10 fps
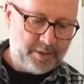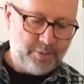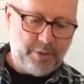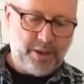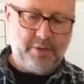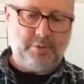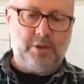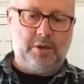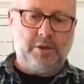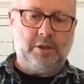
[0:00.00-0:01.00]
we have
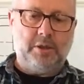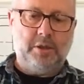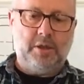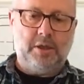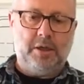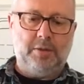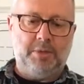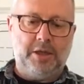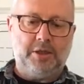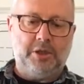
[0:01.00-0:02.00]
got a
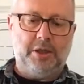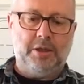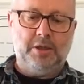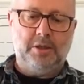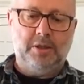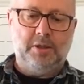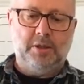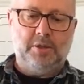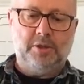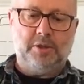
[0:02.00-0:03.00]
mixture,
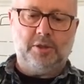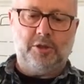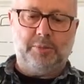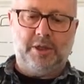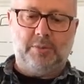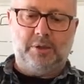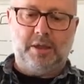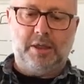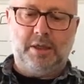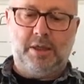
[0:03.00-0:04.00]
just topping up what
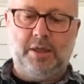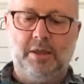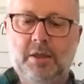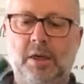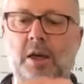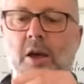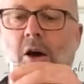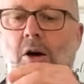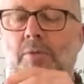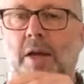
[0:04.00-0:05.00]
I had here,
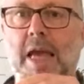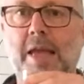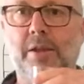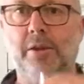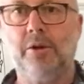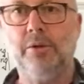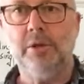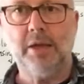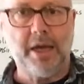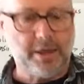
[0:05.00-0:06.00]
of ethanol
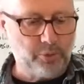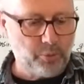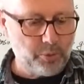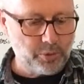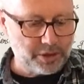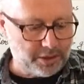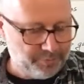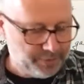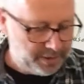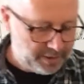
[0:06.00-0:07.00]
and water
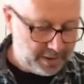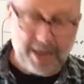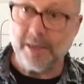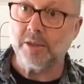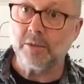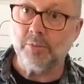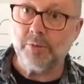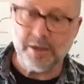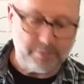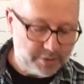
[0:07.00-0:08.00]
and some
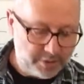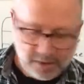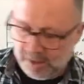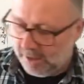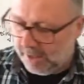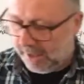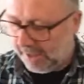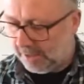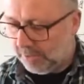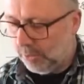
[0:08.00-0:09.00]
flavours.
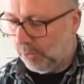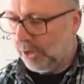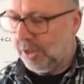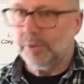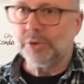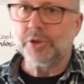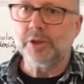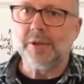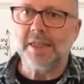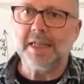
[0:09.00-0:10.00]
And what I want to do is to